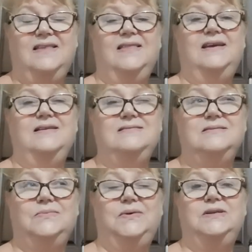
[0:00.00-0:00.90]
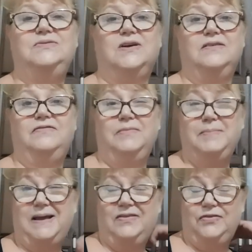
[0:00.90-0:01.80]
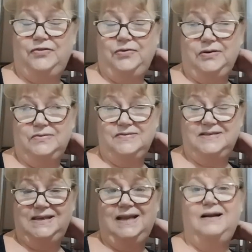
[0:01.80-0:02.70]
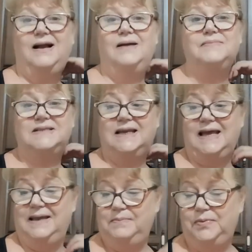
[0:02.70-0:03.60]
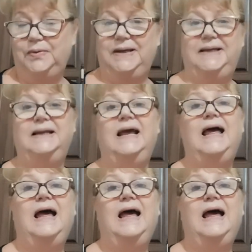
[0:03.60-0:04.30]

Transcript: and then we drove from about 3/4 an hour up to Lake Barrine.